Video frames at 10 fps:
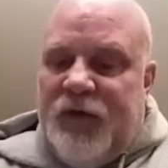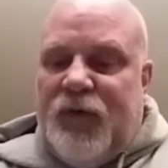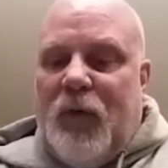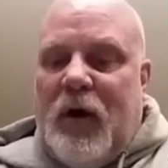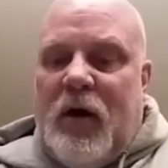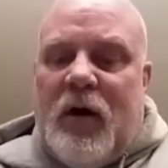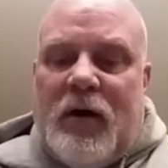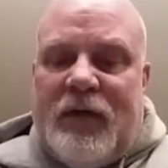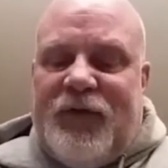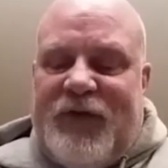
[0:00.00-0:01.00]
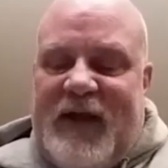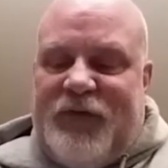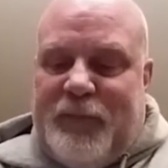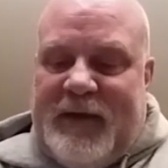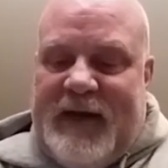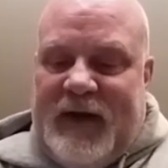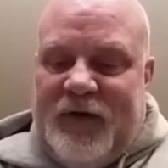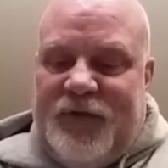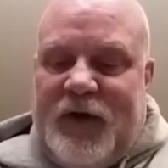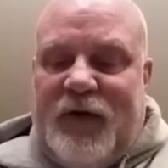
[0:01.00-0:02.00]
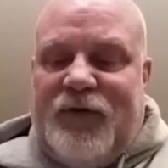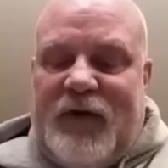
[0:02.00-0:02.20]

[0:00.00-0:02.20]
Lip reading: So all the state's plans are